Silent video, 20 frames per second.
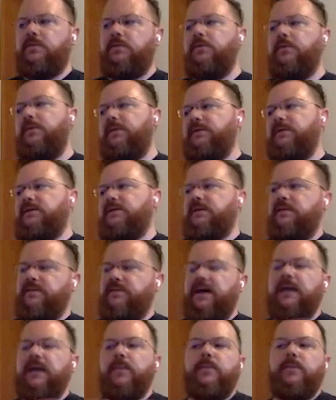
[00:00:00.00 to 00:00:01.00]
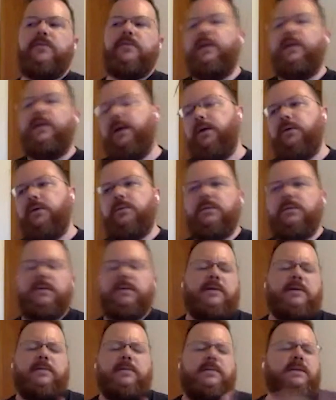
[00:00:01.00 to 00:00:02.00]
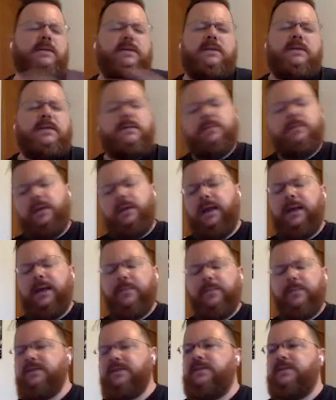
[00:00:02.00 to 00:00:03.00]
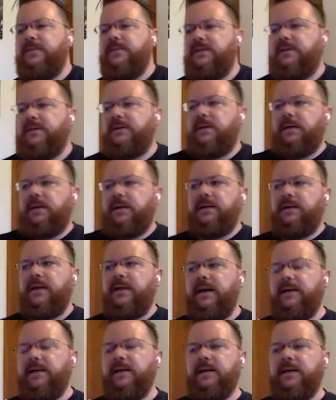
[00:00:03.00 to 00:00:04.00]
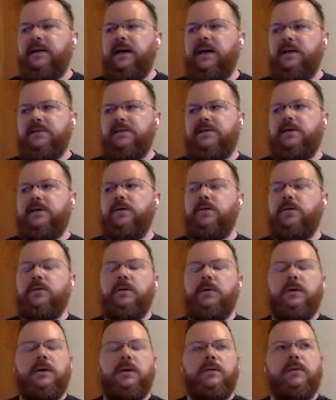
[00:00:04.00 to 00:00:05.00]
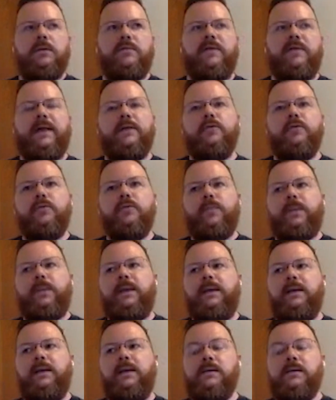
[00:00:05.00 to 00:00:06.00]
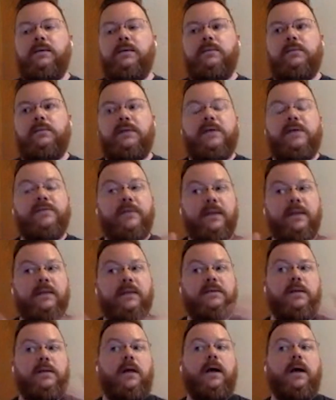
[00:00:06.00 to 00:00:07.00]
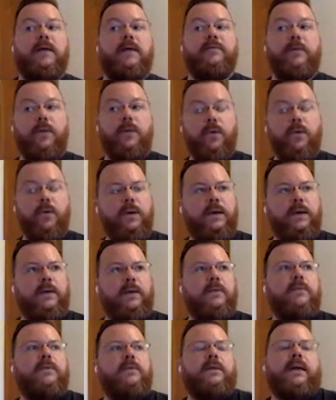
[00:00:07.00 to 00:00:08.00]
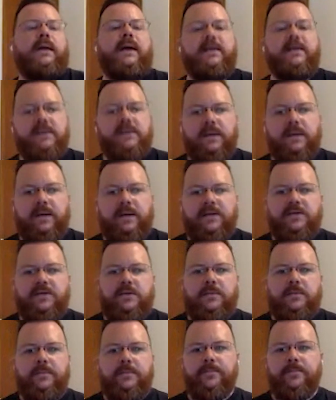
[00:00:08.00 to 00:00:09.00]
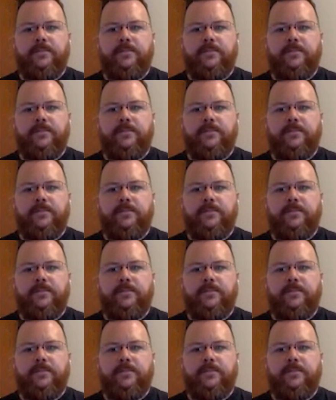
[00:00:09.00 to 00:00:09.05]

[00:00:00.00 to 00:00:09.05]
this available for loan, like it's a library system or something like that. And so the value of B definitely is live longer than add to collection.